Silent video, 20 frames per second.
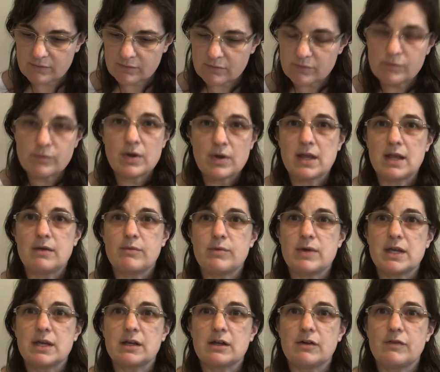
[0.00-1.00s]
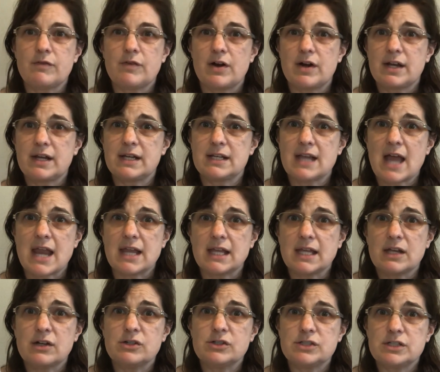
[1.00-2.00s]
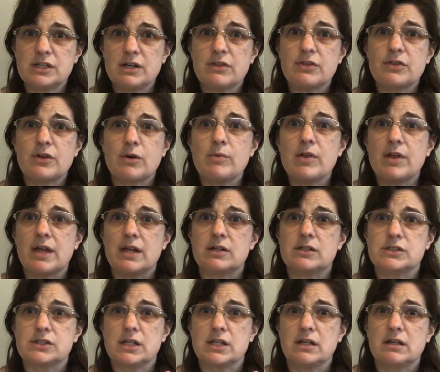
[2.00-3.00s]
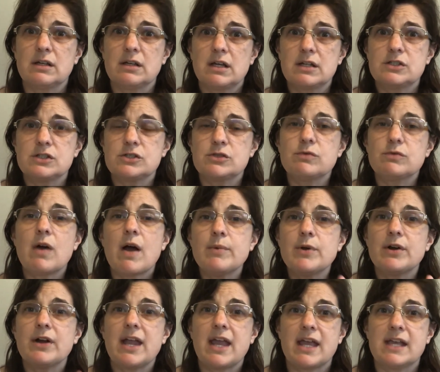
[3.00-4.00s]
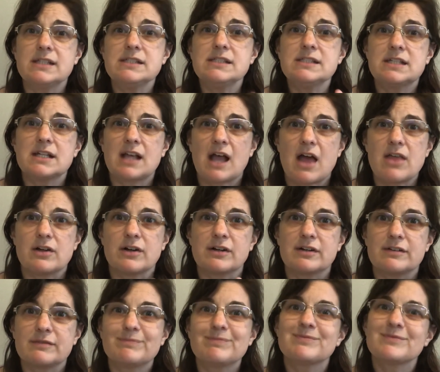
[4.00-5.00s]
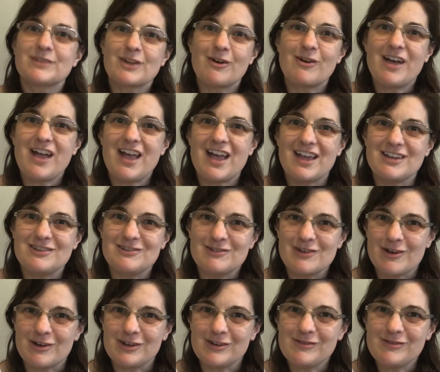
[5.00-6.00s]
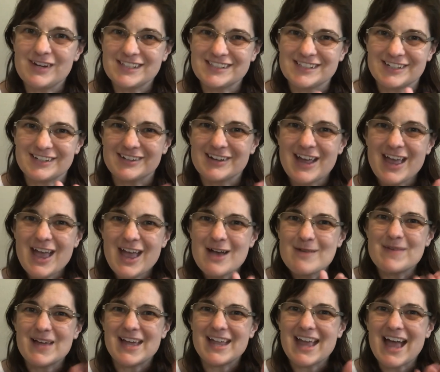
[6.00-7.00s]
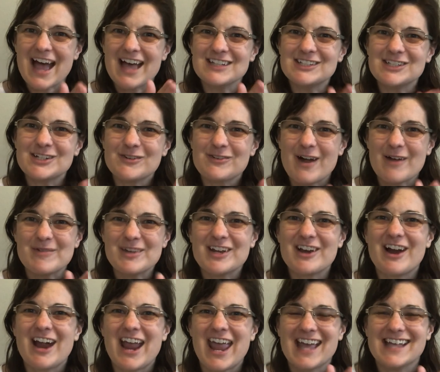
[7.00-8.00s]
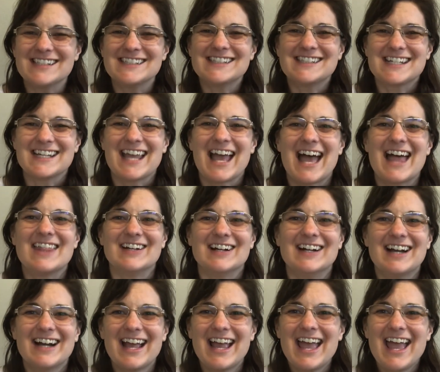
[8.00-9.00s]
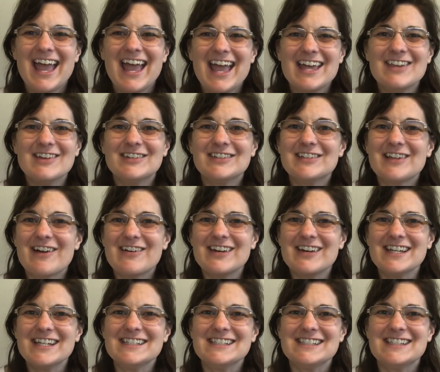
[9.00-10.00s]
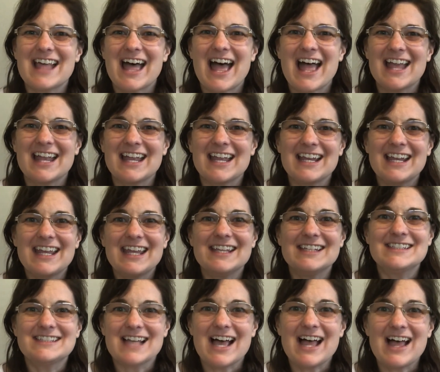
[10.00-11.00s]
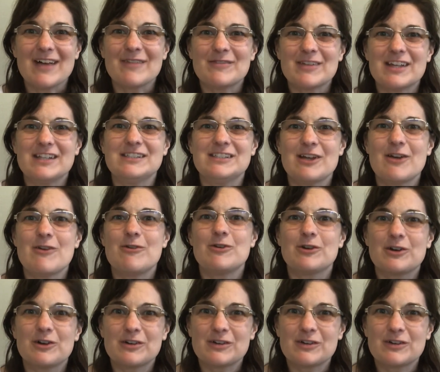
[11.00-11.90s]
we can convert kinetic energy to thermal energy. You just rub your hands together. Go ahead, you know you want to. But as you're rubbing your hands together, you'll notice that it heats up. And so you're